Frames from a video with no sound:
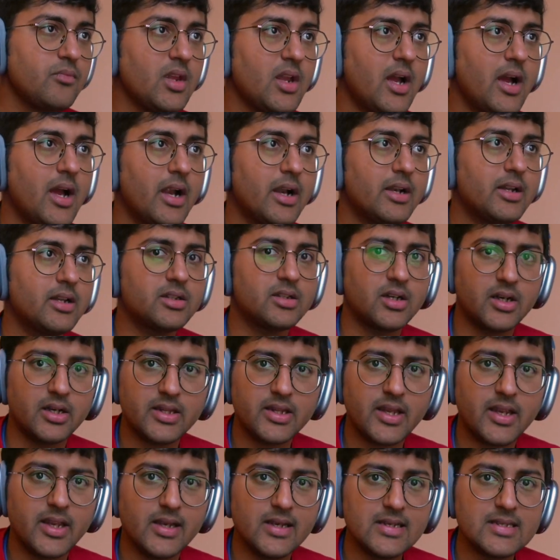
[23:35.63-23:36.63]
and the third
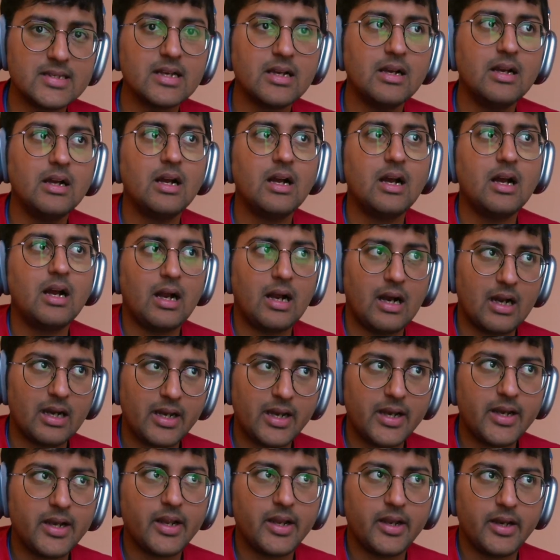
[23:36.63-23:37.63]
thing is
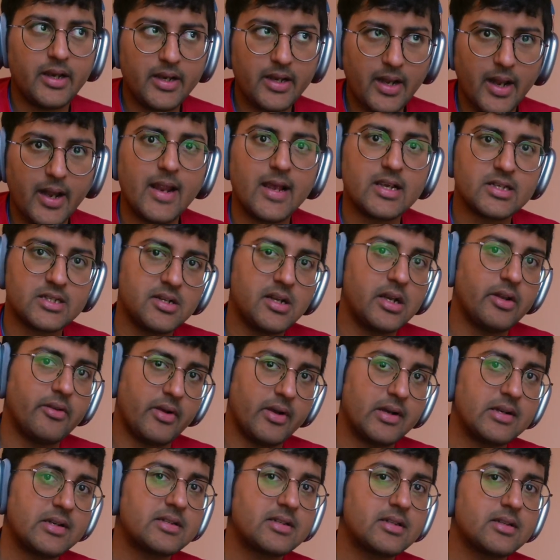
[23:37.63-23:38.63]
attend international
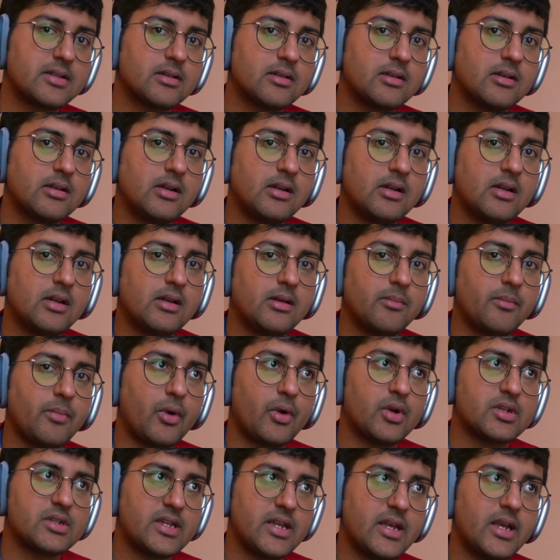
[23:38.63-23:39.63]
events
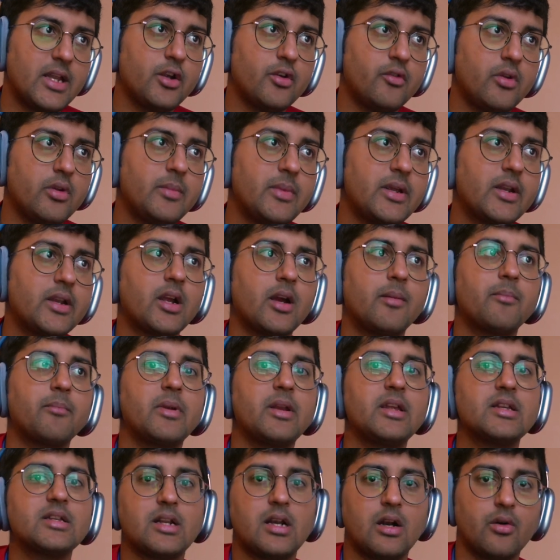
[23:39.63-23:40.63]
because there you will meet
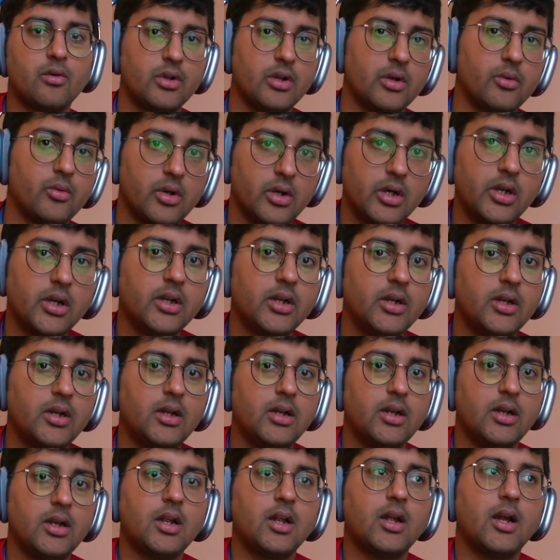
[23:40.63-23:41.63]
companies around the world
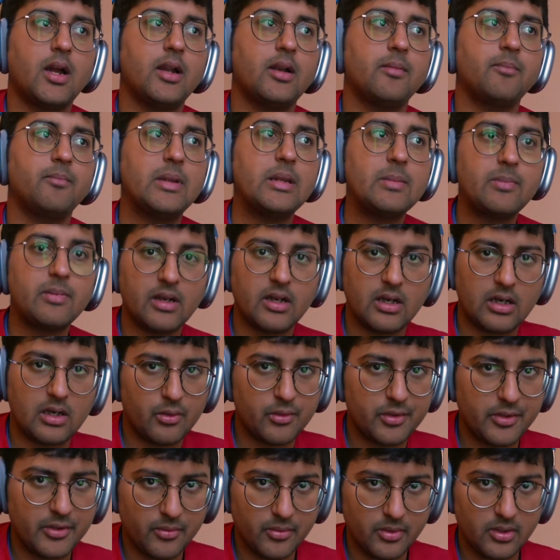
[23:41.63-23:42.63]
and people
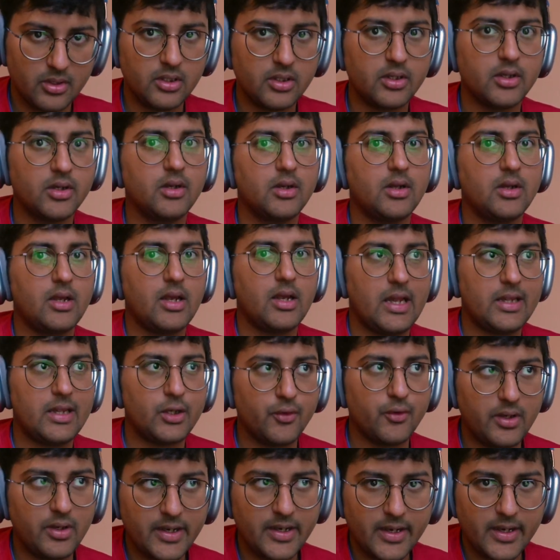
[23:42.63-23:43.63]
around the world and
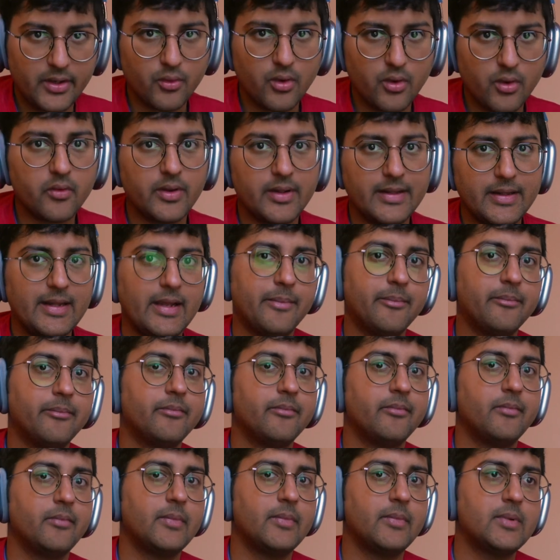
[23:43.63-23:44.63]
you will network with them
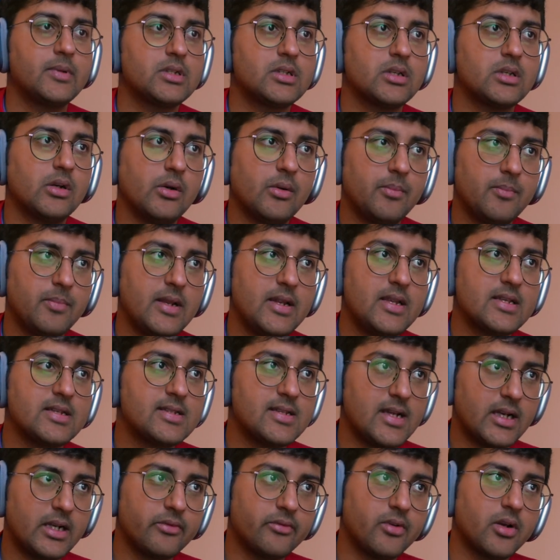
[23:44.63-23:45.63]
so please
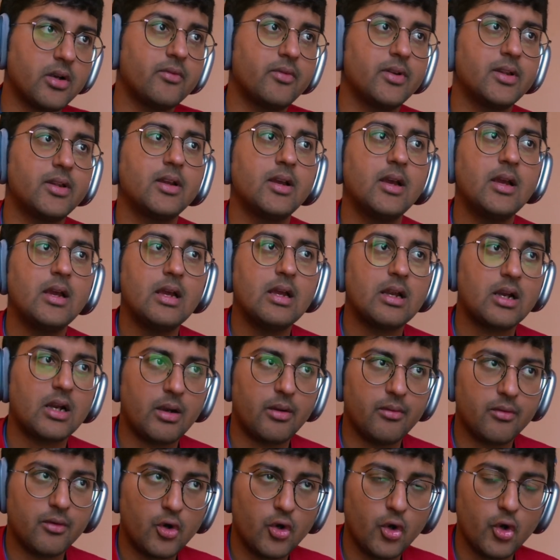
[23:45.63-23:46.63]
network with
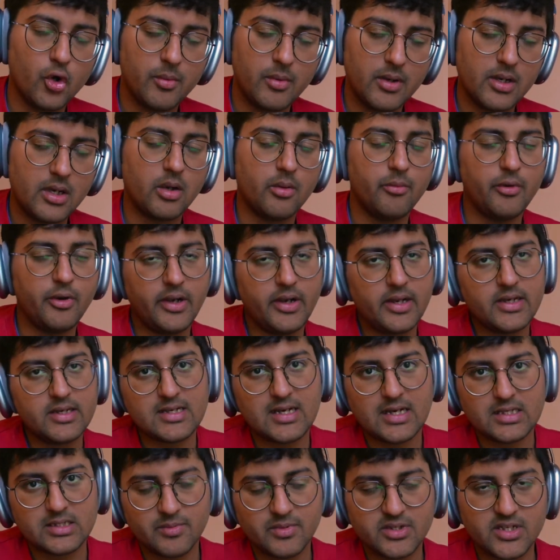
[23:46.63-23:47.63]
co- global communities
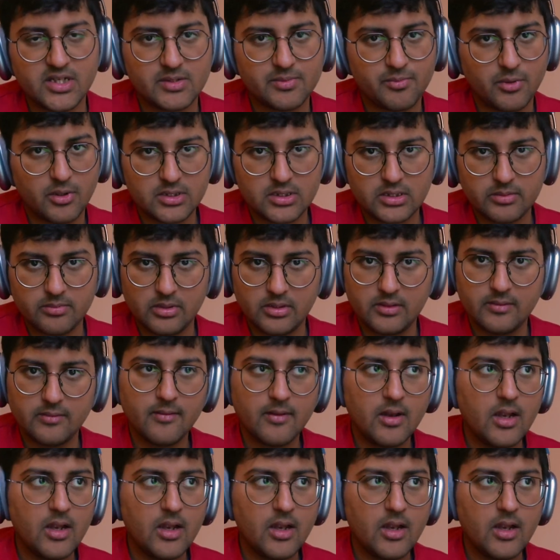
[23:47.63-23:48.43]
as much as possible